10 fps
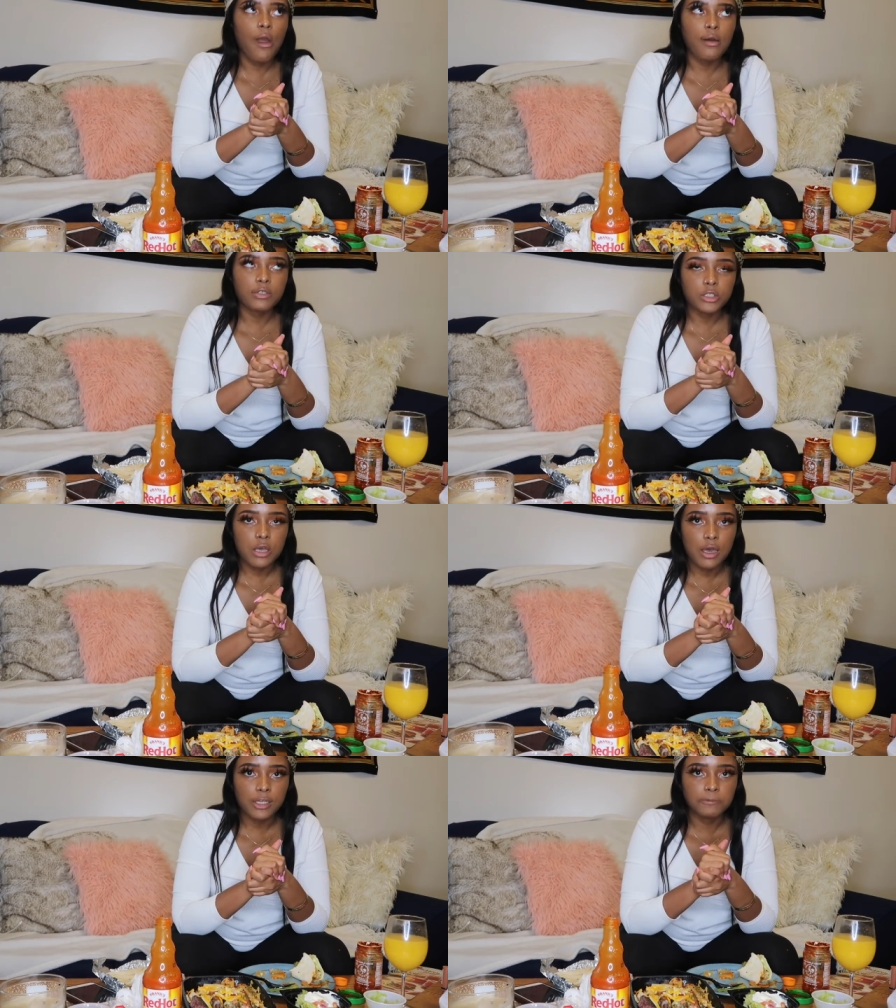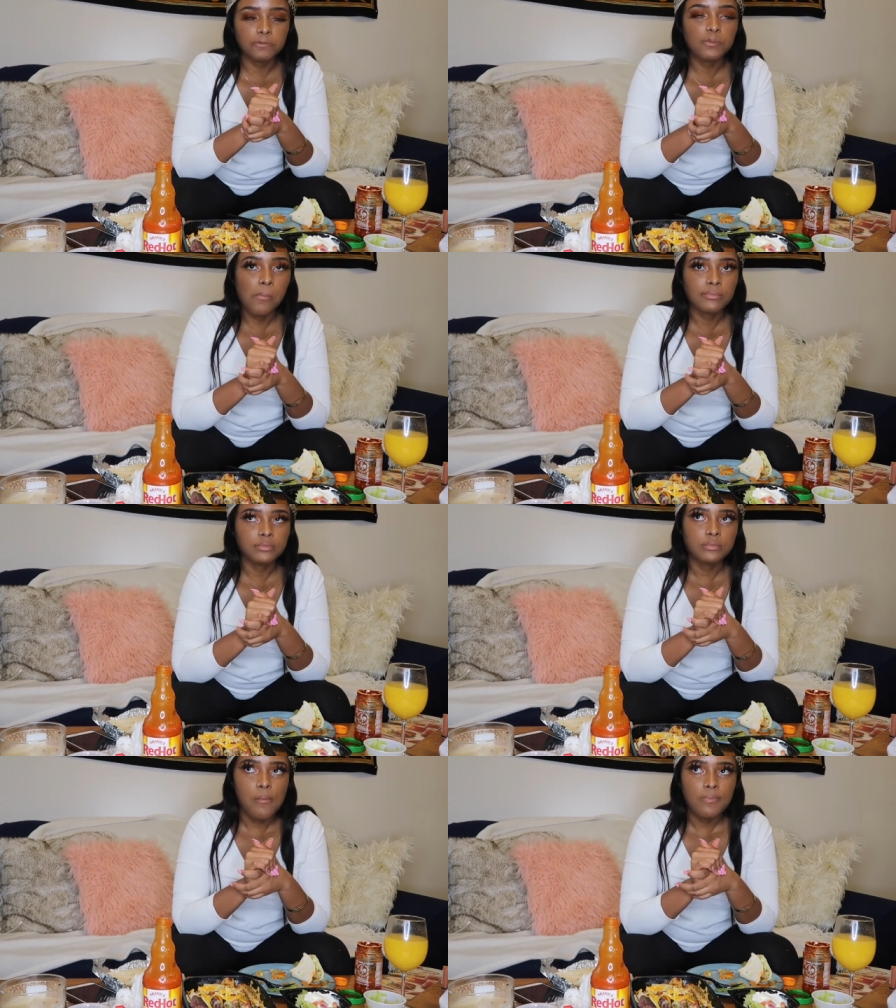I would say
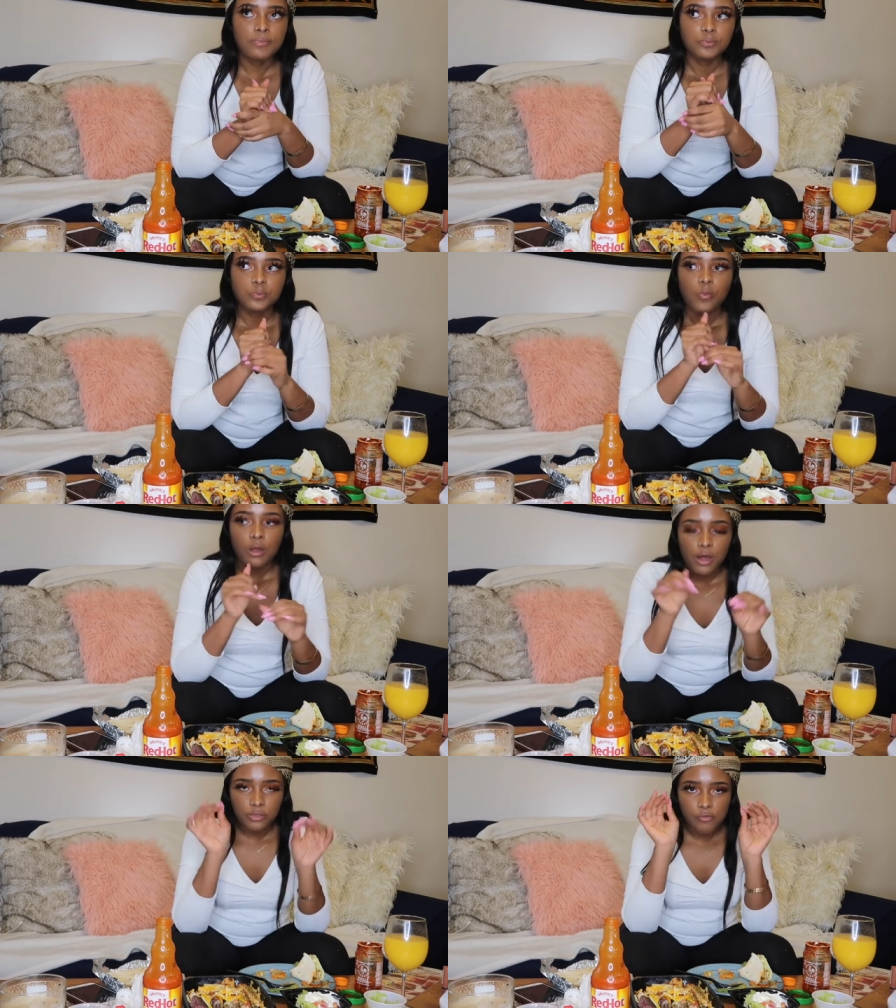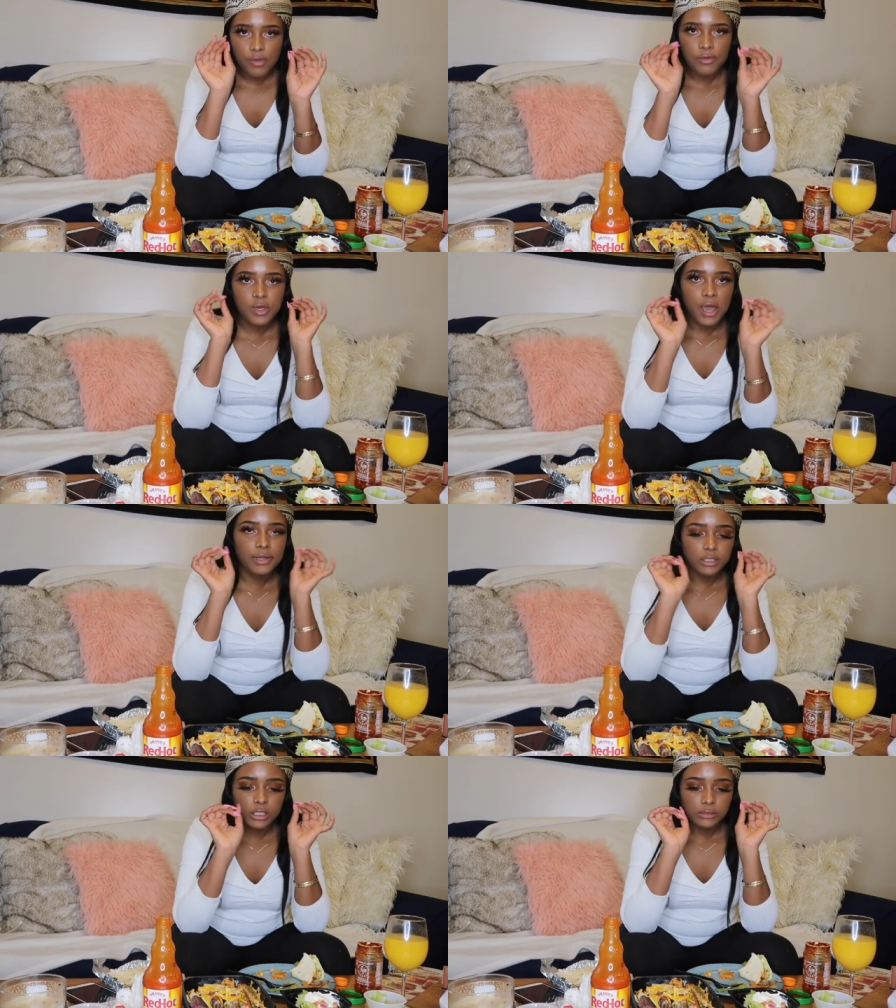at the very
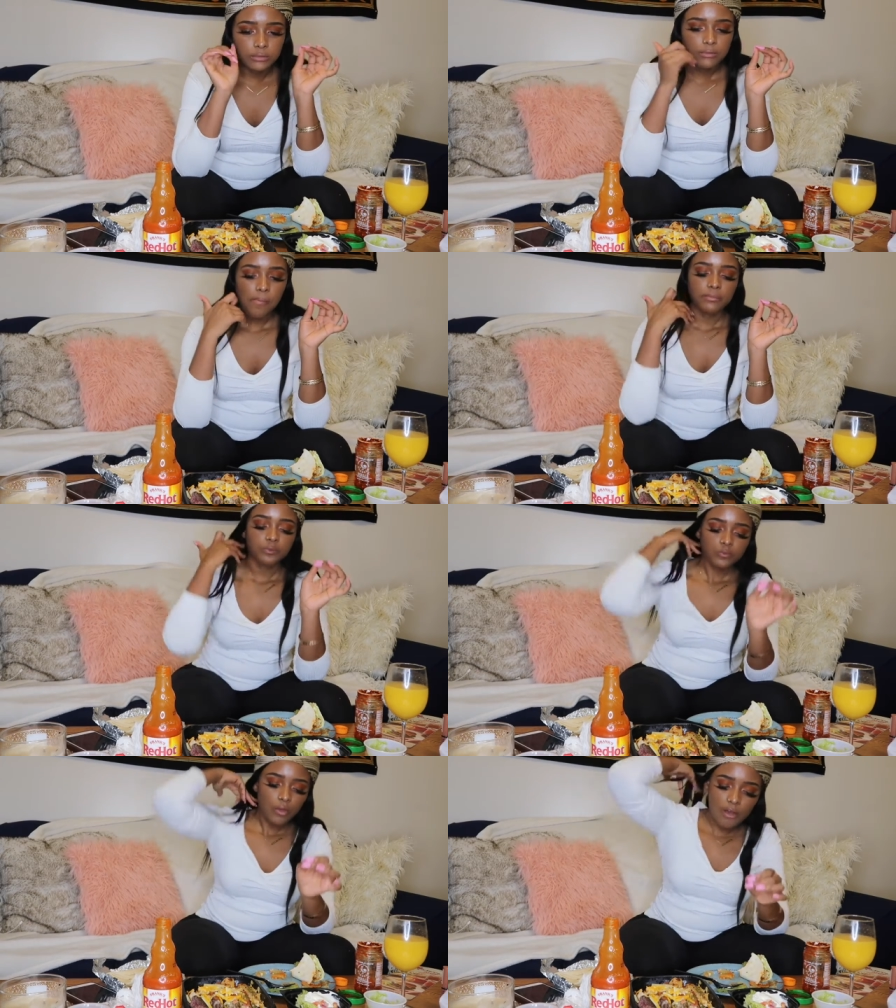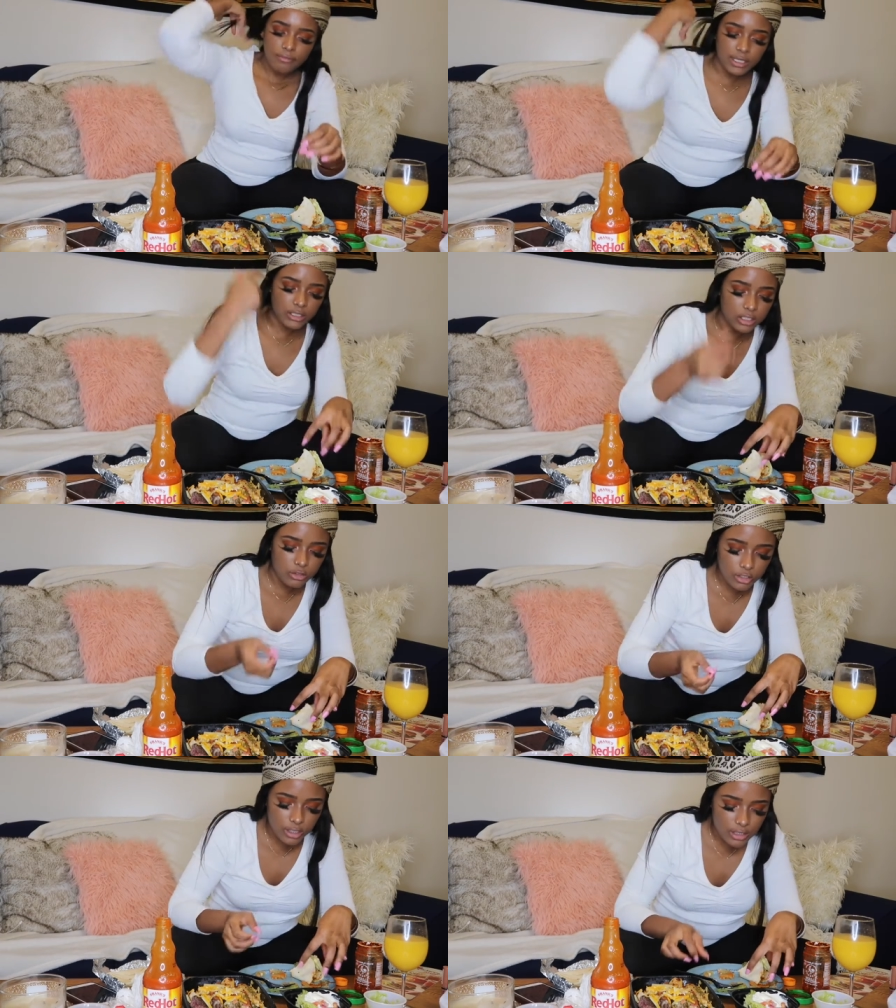ending of my
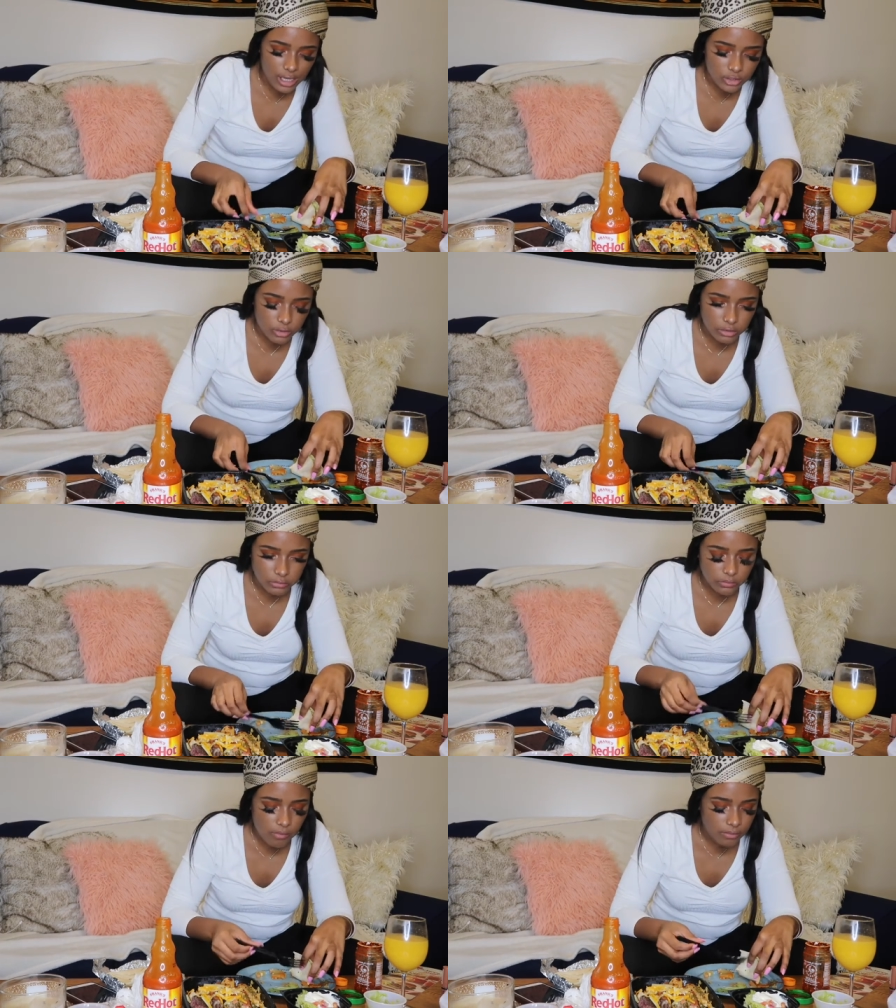senior year in high school.